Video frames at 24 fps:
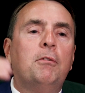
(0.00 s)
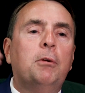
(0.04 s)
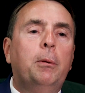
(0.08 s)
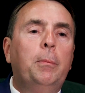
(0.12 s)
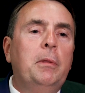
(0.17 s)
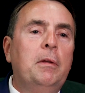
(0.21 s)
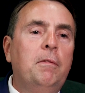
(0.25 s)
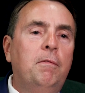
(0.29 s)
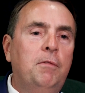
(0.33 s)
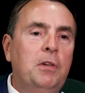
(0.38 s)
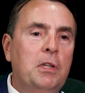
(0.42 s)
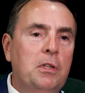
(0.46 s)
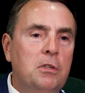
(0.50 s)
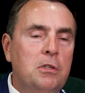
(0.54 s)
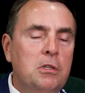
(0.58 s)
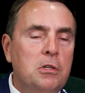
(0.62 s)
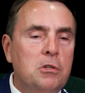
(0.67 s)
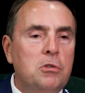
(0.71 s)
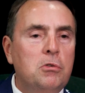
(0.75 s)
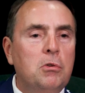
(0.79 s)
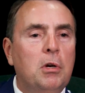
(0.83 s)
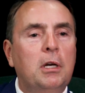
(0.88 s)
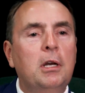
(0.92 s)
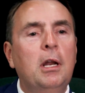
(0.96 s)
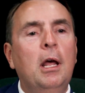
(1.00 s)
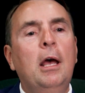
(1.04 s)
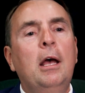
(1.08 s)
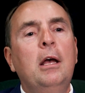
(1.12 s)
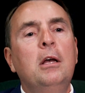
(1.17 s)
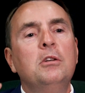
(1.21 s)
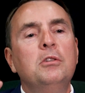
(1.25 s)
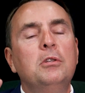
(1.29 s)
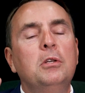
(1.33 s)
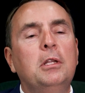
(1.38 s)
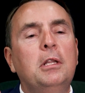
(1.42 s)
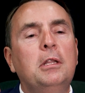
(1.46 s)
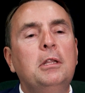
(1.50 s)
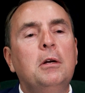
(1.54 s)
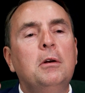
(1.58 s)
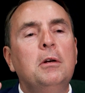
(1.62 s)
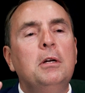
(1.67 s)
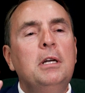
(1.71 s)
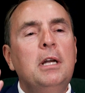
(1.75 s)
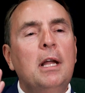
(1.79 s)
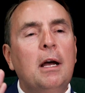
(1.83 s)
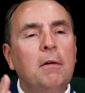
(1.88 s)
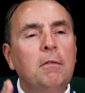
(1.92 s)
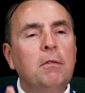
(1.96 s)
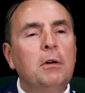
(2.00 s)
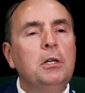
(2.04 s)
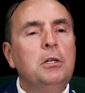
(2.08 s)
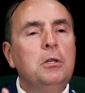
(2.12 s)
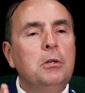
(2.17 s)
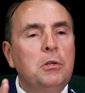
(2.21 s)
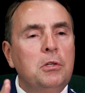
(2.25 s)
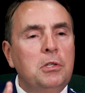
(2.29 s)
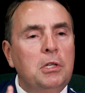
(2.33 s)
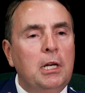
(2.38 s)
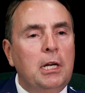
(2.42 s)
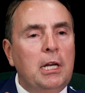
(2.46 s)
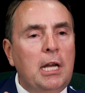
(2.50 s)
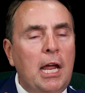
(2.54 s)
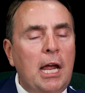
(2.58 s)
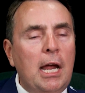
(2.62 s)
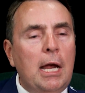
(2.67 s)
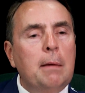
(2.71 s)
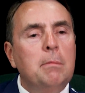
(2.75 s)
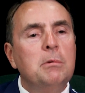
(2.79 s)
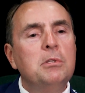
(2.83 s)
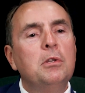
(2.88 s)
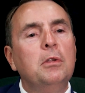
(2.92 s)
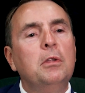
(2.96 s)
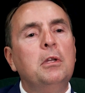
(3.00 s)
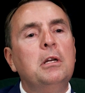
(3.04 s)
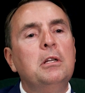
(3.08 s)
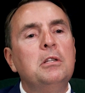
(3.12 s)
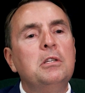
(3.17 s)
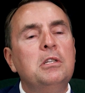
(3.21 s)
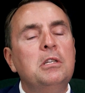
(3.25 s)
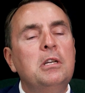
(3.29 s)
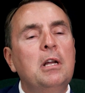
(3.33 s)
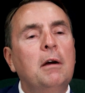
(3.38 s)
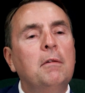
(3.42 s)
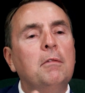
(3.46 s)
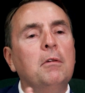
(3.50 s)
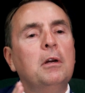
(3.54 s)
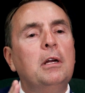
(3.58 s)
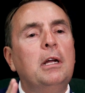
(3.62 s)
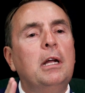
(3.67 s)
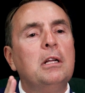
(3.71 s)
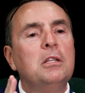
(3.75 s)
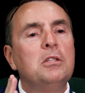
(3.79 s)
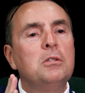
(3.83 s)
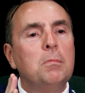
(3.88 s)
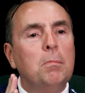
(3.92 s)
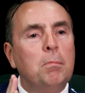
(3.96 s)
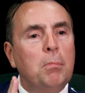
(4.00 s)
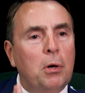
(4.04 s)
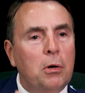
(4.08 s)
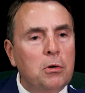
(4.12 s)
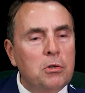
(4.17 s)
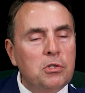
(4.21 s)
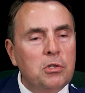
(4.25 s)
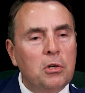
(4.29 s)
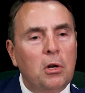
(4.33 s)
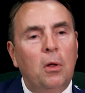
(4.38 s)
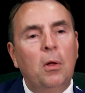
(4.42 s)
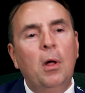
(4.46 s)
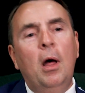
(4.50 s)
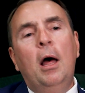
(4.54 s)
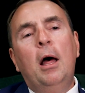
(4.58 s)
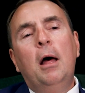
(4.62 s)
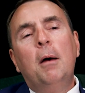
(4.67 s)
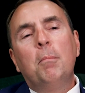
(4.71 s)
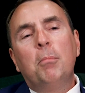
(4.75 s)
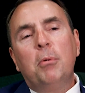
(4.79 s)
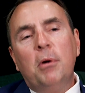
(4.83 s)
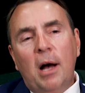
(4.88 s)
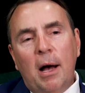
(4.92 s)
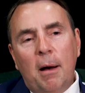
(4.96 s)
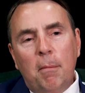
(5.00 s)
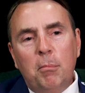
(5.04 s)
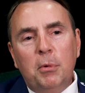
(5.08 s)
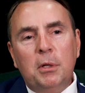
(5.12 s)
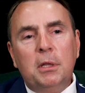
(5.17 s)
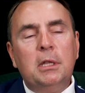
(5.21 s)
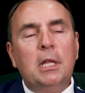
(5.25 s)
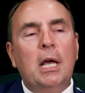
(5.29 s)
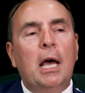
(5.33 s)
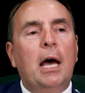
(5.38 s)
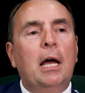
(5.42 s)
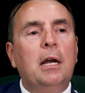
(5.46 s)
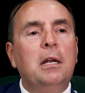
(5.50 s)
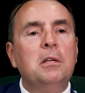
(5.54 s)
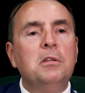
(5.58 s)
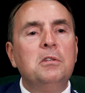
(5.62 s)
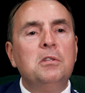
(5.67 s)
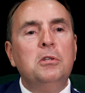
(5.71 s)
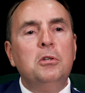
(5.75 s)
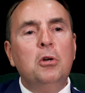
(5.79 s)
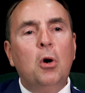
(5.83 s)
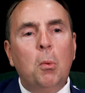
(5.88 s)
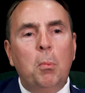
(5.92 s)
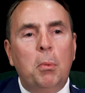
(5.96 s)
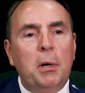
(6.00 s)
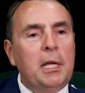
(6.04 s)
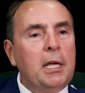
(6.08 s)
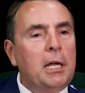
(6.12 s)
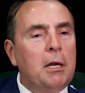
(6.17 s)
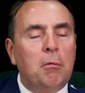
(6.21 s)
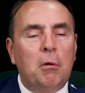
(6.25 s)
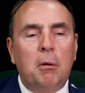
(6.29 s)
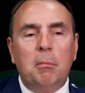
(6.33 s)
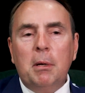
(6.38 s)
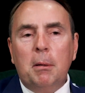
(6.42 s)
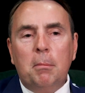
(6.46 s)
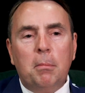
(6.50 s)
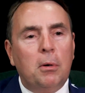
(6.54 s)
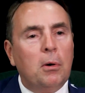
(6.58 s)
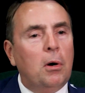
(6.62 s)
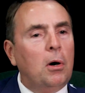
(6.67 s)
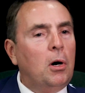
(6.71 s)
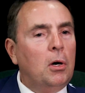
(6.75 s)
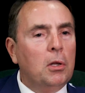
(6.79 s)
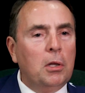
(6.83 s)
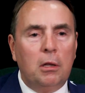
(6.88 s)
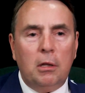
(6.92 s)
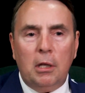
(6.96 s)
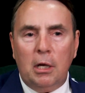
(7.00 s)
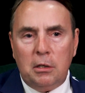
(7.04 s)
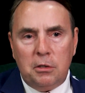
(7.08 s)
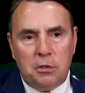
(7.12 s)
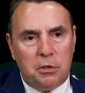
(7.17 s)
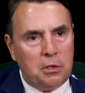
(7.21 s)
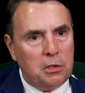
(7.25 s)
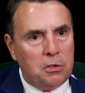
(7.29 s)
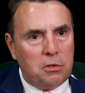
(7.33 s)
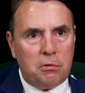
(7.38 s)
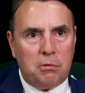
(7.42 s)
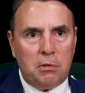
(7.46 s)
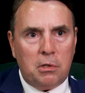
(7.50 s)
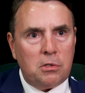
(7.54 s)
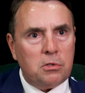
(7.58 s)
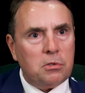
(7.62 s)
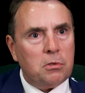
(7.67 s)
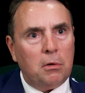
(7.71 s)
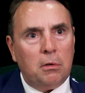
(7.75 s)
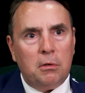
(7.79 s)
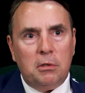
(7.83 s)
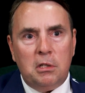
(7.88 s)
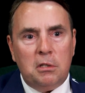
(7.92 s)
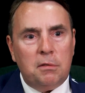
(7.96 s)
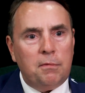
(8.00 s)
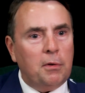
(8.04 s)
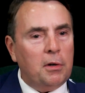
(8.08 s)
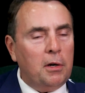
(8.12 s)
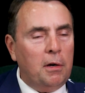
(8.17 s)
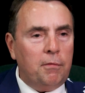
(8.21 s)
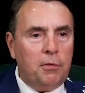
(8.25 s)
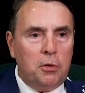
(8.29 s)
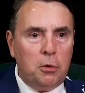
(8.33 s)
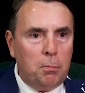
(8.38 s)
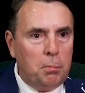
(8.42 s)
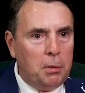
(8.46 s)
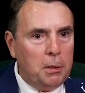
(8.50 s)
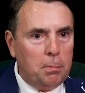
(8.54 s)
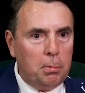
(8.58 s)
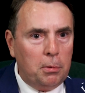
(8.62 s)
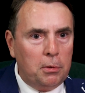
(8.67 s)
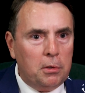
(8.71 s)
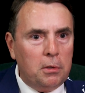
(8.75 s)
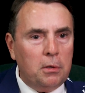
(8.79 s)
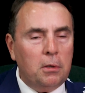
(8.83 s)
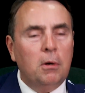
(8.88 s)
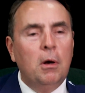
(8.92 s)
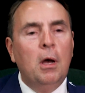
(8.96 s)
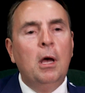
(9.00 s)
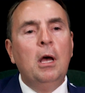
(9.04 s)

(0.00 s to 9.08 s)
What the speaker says: from the 5th district, so that they're never using names, so that it never gets personal. Problem with that is nobody can remember all the ledge districts, or at least very few people do.